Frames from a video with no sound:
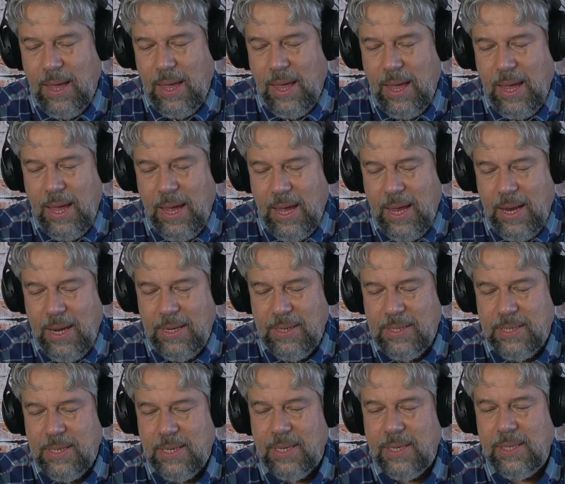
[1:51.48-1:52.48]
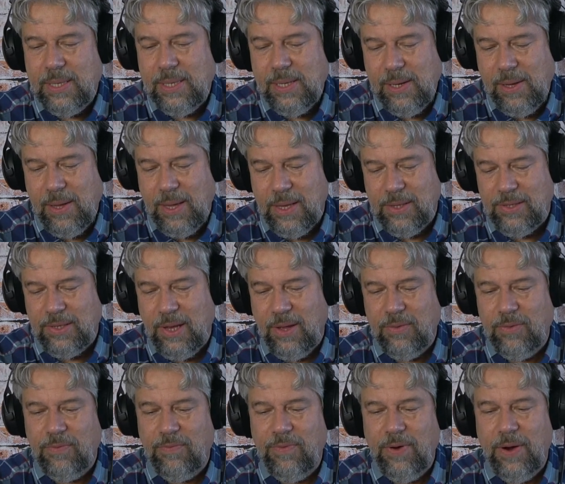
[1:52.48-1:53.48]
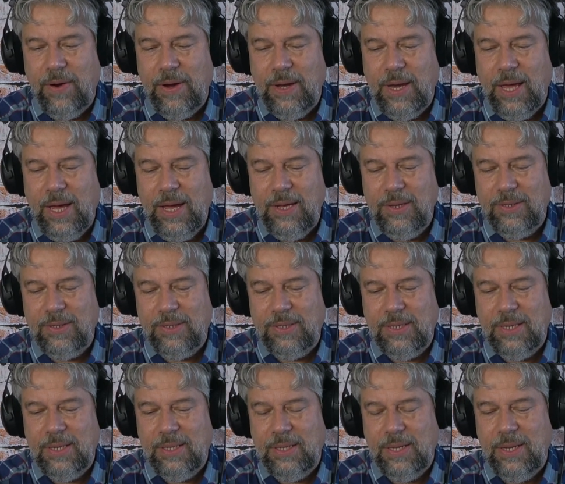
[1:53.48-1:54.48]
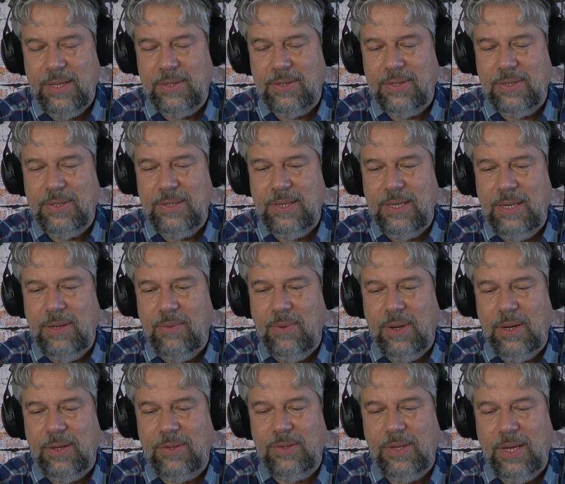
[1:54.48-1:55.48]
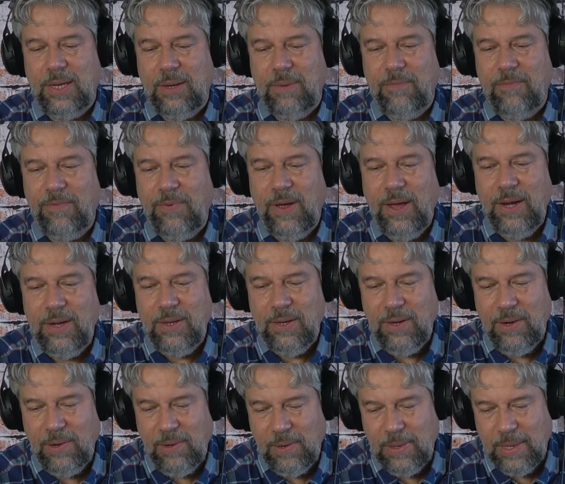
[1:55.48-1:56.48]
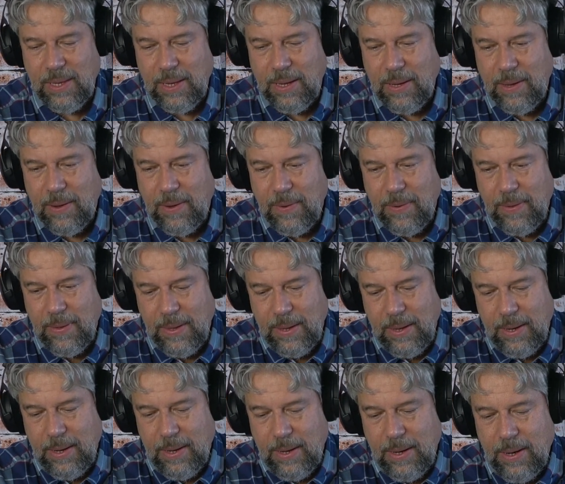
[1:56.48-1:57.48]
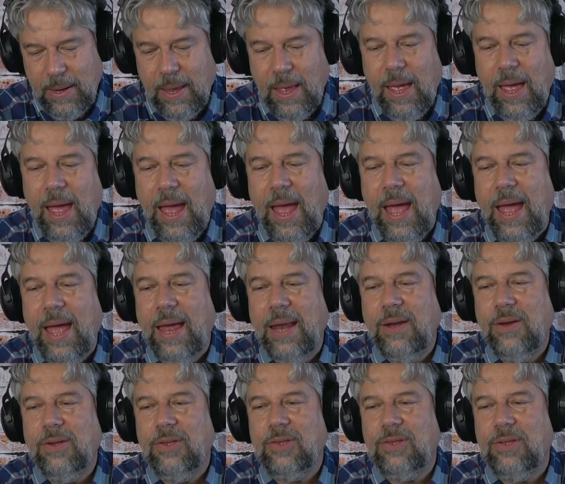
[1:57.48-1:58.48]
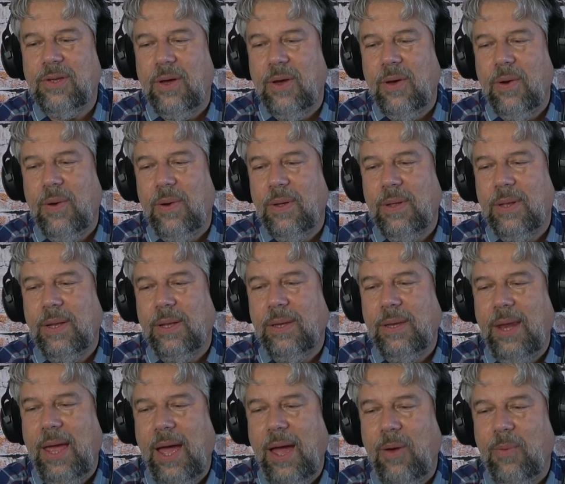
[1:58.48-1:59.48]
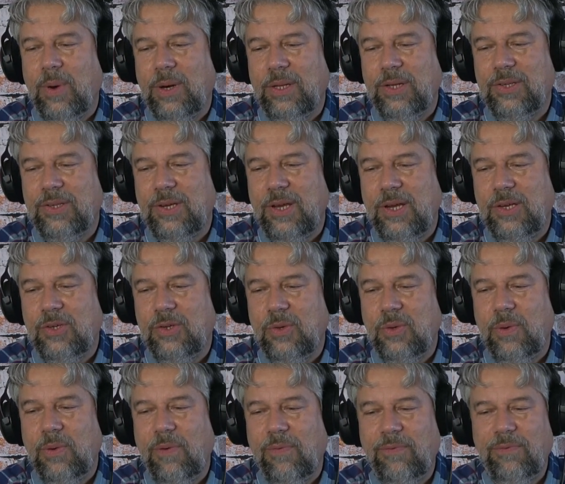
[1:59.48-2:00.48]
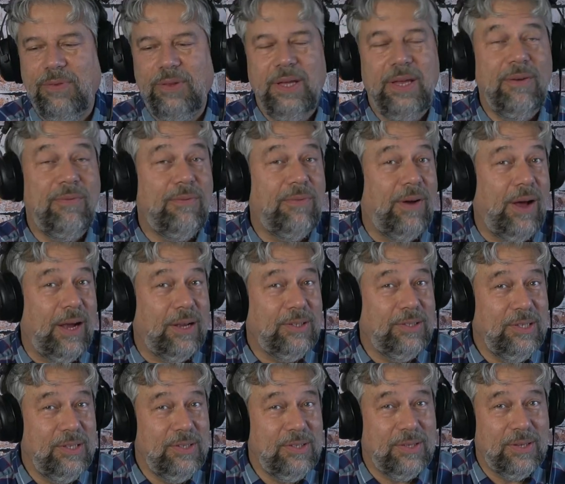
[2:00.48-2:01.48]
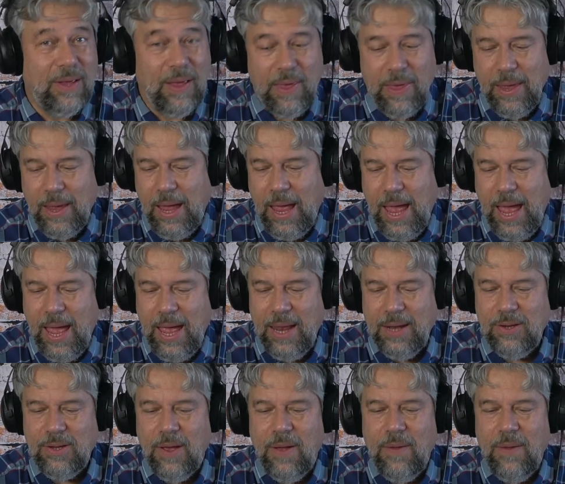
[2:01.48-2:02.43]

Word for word: And oh, that sounds very nice. Let's see what else I can find here. And so now we're listening to Fleet Foxes and